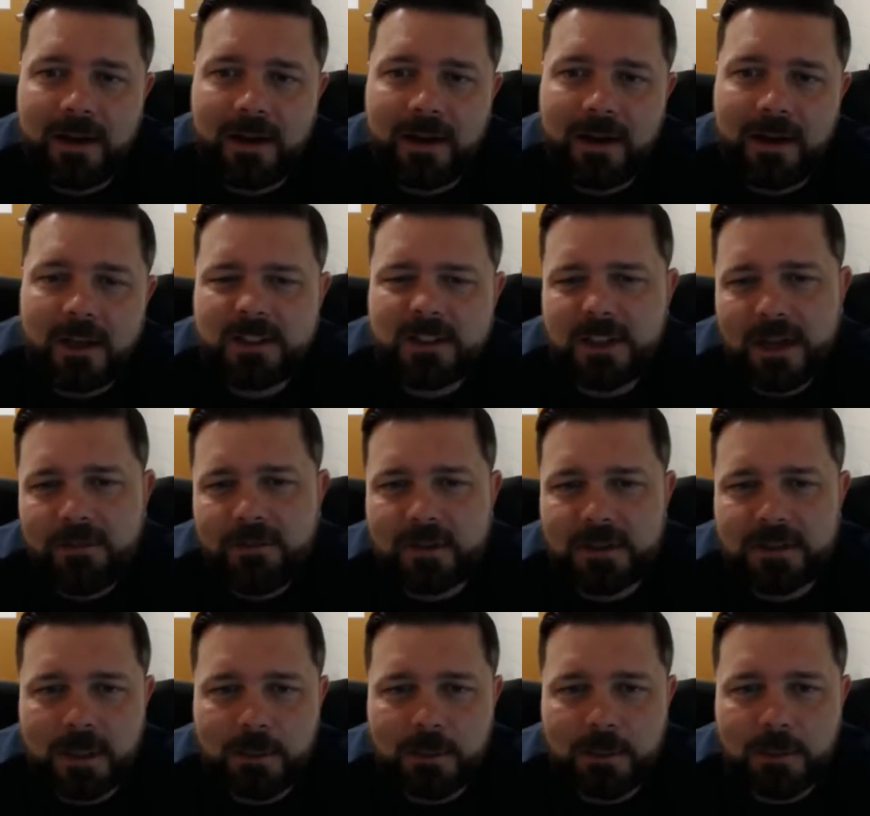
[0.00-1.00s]
and also have to
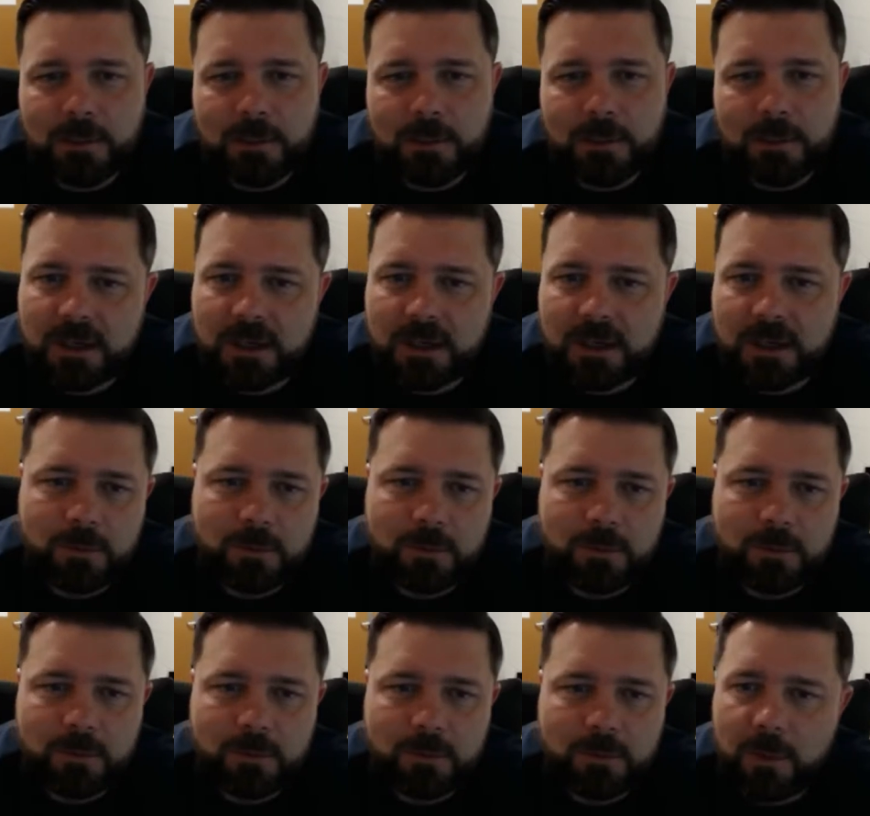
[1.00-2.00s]
separate yourself from
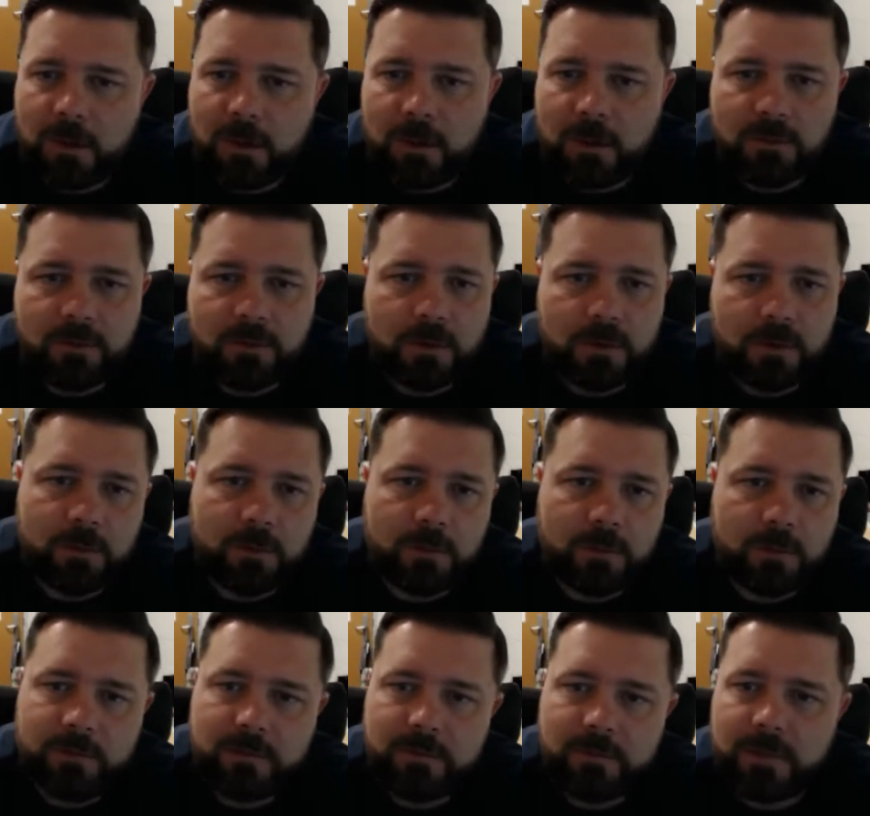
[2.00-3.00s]
drama or
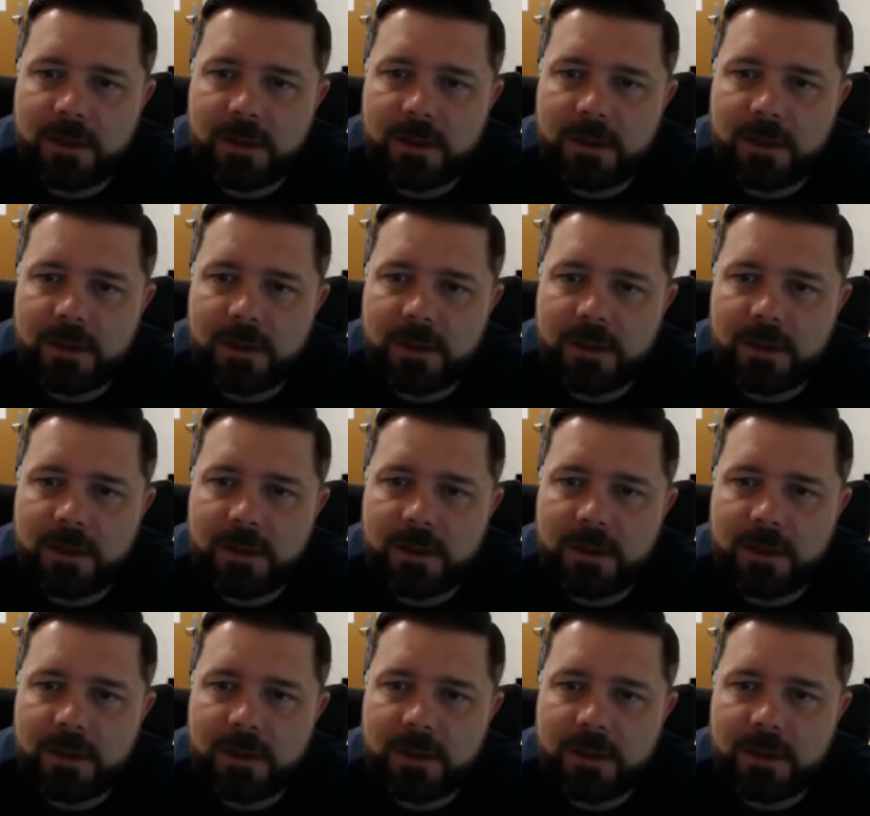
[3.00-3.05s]
from